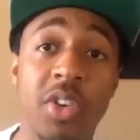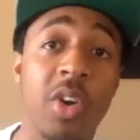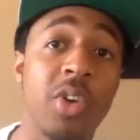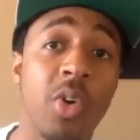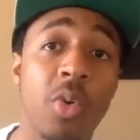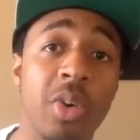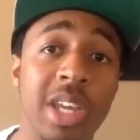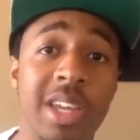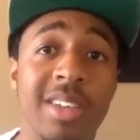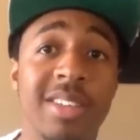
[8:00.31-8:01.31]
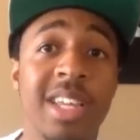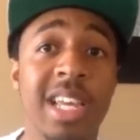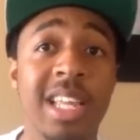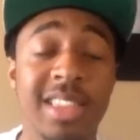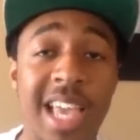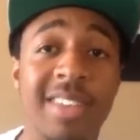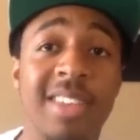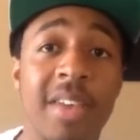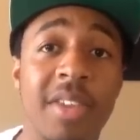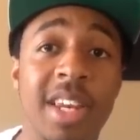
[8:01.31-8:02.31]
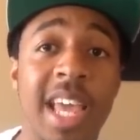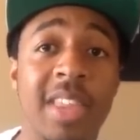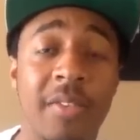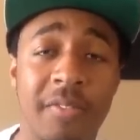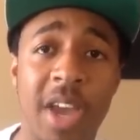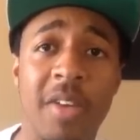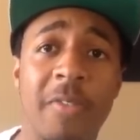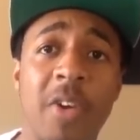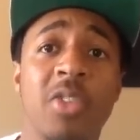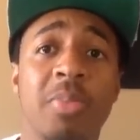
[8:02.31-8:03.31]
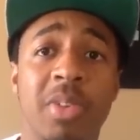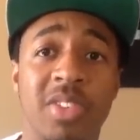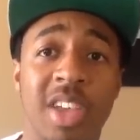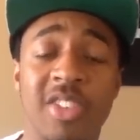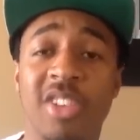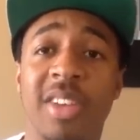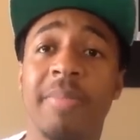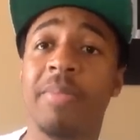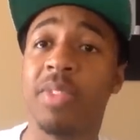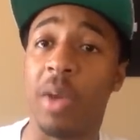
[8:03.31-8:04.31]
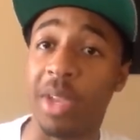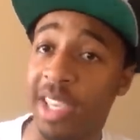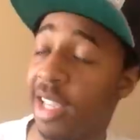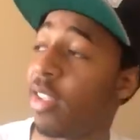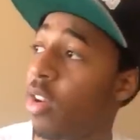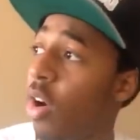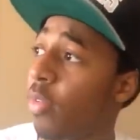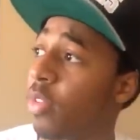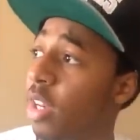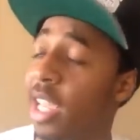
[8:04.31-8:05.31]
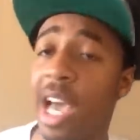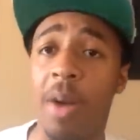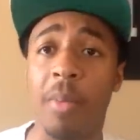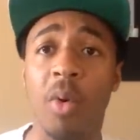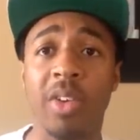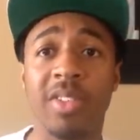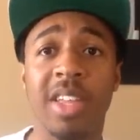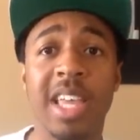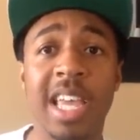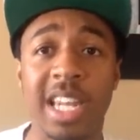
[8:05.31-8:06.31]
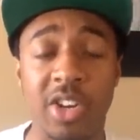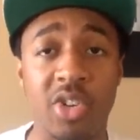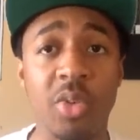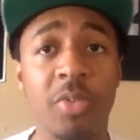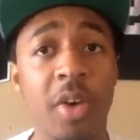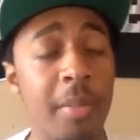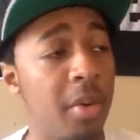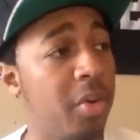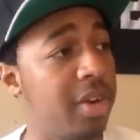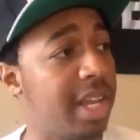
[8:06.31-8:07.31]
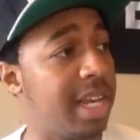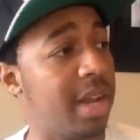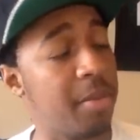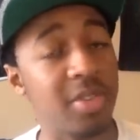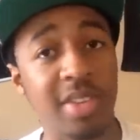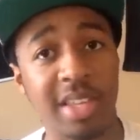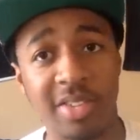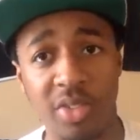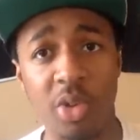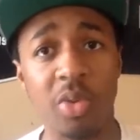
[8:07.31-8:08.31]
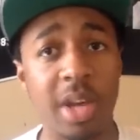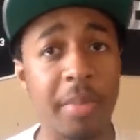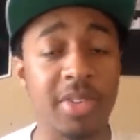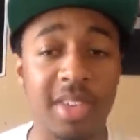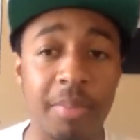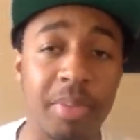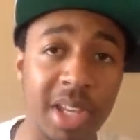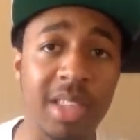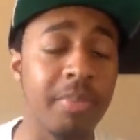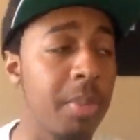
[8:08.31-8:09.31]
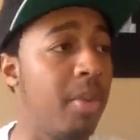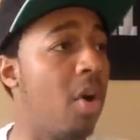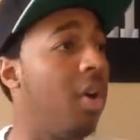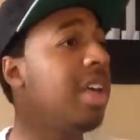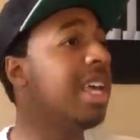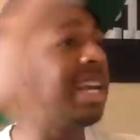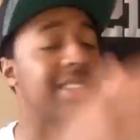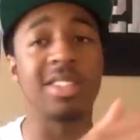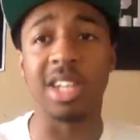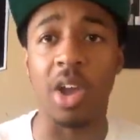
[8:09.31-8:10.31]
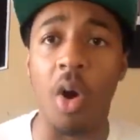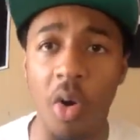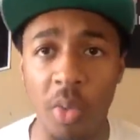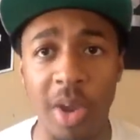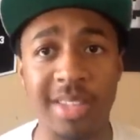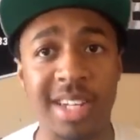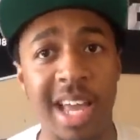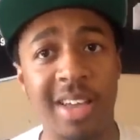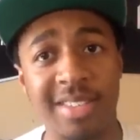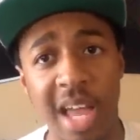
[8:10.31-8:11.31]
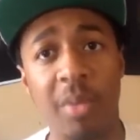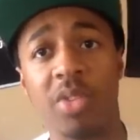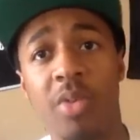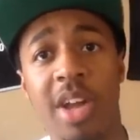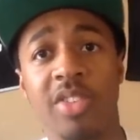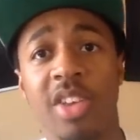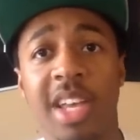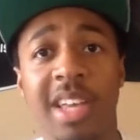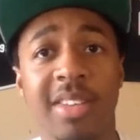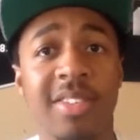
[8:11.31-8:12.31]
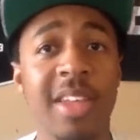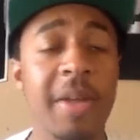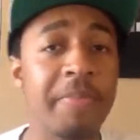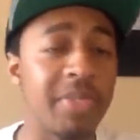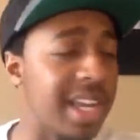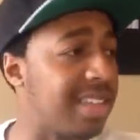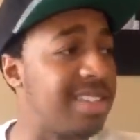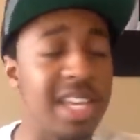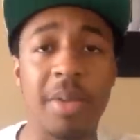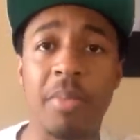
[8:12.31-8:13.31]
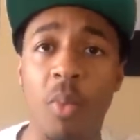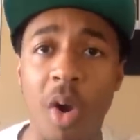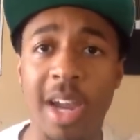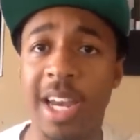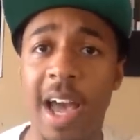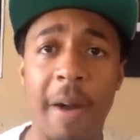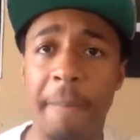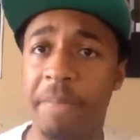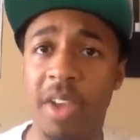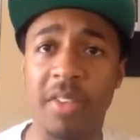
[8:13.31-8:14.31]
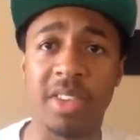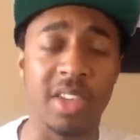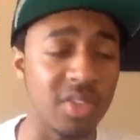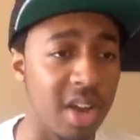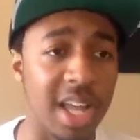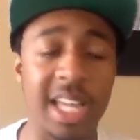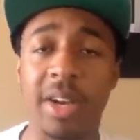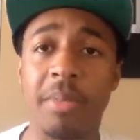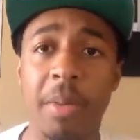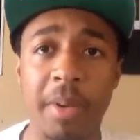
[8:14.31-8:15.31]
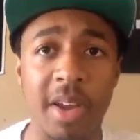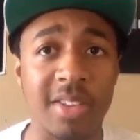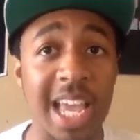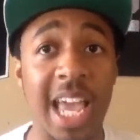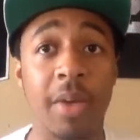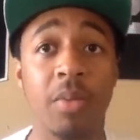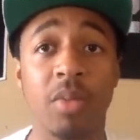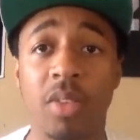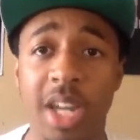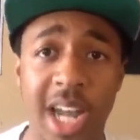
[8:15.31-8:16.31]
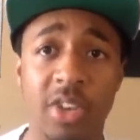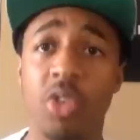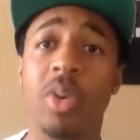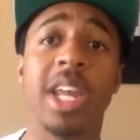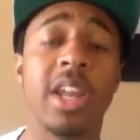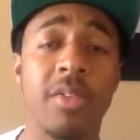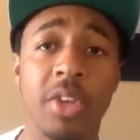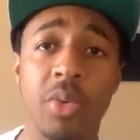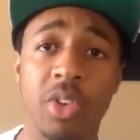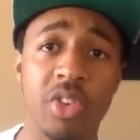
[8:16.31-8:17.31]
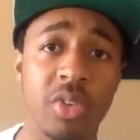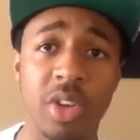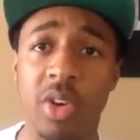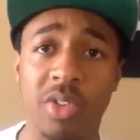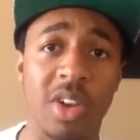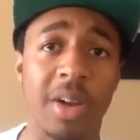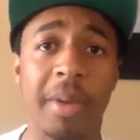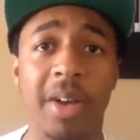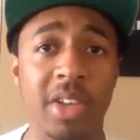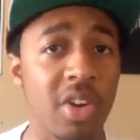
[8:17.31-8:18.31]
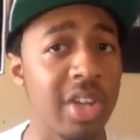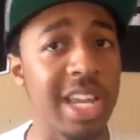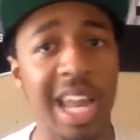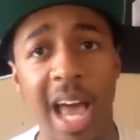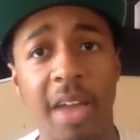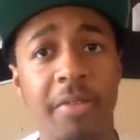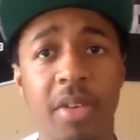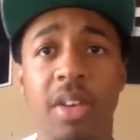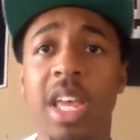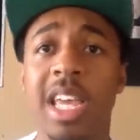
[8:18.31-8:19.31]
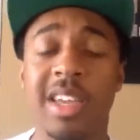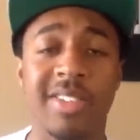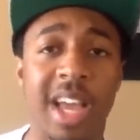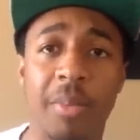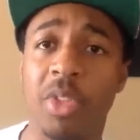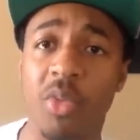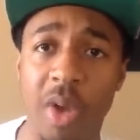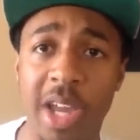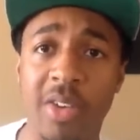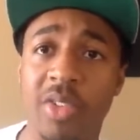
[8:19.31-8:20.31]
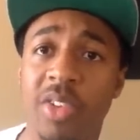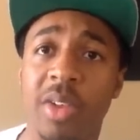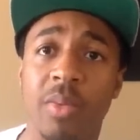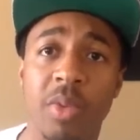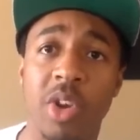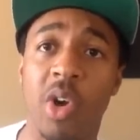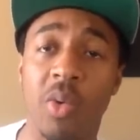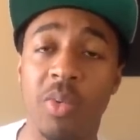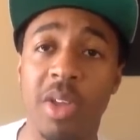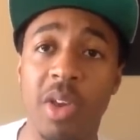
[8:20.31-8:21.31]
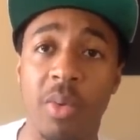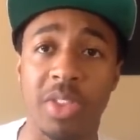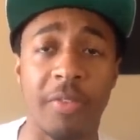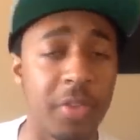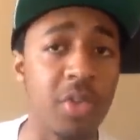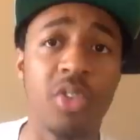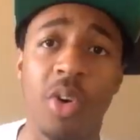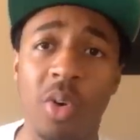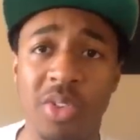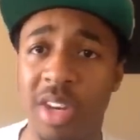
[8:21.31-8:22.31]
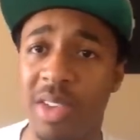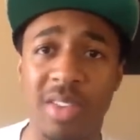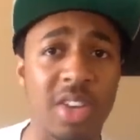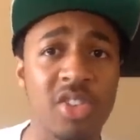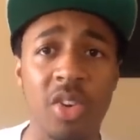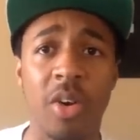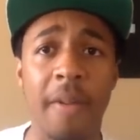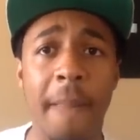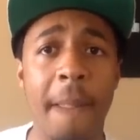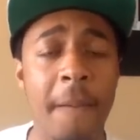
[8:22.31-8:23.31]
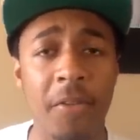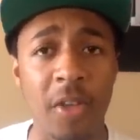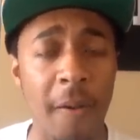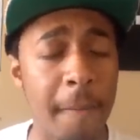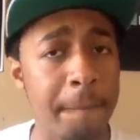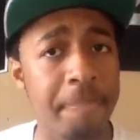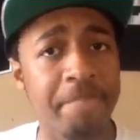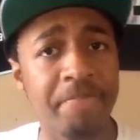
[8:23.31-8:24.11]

you don't know who he is, Thanksgiving Day, the very first possession that we kicked it off to the Cowboys, and the dude fumbled, and this dude, number 10, picked up the ball and took it all the way to the house. That was Jenkins. And I see him working out and everything, so I hit him up and I was like, hey, could I do an interview with you, talk about, your life and your time with the Raiders and, what the future holds. And he was like, sure. So